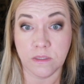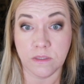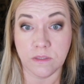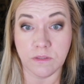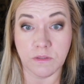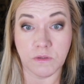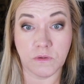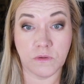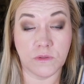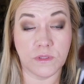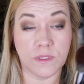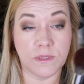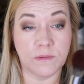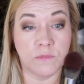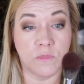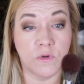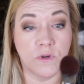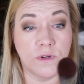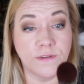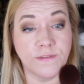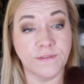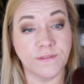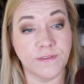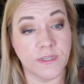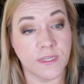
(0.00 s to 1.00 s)
So the
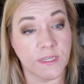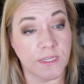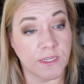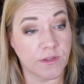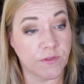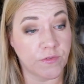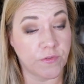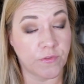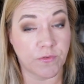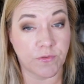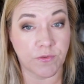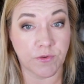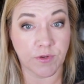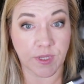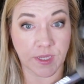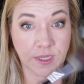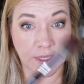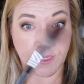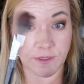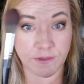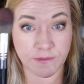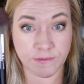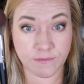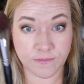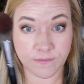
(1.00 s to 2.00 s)
Morphe
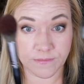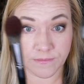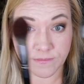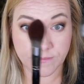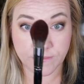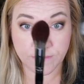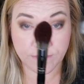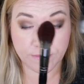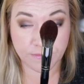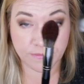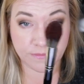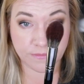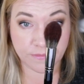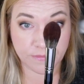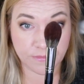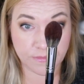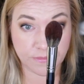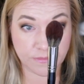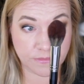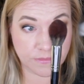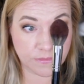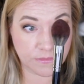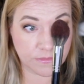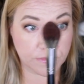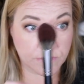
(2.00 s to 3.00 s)
E3.
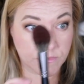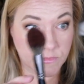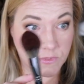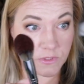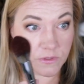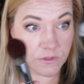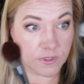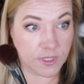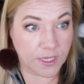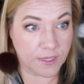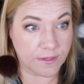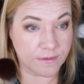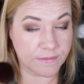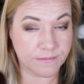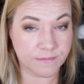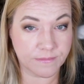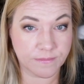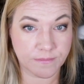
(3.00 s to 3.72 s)
Okay.